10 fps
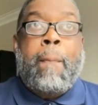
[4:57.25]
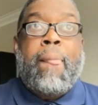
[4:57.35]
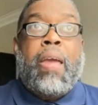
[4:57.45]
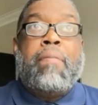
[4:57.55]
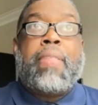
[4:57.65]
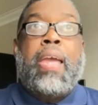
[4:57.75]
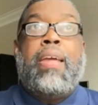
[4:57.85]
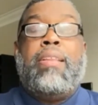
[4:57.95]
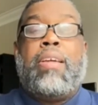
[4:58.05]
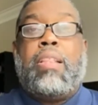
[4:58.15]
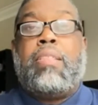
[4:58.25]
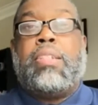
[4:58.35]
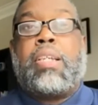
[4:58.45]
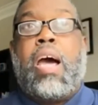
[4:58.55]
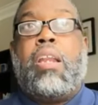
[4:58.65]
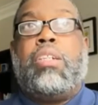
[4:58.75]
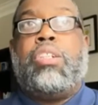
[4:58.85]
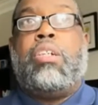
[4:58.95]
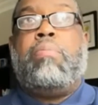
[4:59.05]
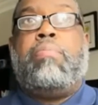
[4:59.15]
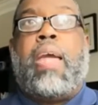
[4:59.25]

If they didn't get the scholarship,